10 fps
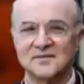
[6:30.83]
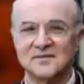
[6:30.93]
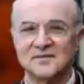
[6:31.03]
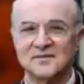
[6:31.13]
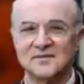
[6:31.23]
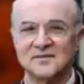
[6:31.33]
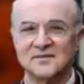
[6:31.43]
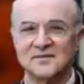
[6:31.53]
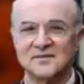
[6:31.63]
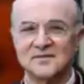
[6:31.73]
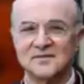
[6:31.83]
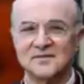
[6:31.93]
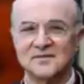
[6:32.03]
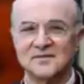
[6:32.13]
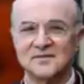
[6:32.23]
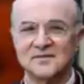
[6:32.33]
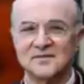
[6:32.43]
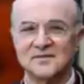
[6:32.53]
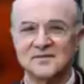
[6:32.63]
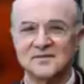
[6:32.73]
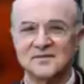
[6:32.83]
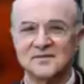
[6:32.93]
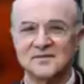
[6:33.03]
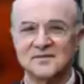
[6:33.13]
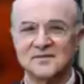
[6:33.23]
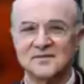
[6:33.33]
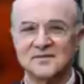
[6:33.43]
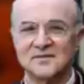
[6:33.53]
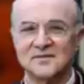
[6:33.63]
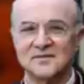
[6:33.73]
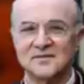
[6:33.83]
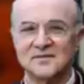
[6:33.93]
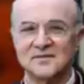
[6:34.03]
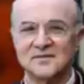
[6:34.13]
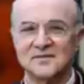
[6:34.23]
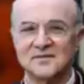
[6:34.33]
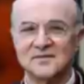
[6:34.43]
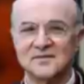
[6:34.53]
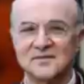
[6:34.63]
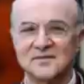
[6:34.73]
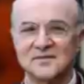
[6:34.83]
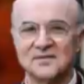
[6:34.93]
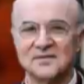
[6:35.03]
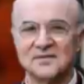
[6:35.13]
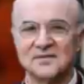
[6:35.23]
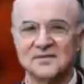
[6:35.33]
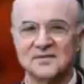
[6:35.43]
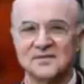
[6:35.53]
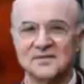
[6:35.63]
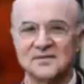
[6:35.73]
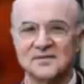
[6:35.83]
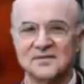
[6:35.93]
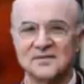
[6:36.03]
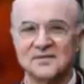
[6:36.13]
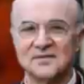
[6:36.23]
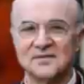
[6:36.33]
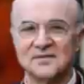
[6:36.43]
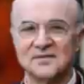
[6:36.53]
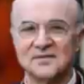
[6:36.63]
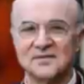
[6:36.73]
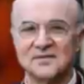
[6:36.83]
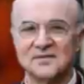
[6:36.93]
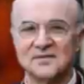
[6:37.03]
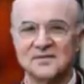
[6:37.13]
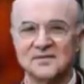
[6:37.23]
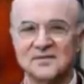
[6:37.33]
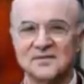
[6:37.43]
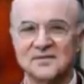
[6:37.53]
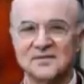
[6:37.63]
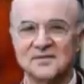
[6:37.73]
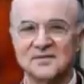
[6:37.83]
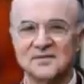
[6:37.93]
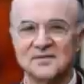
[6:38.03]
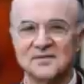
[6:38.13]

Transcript: No words are spoken by the person on screen.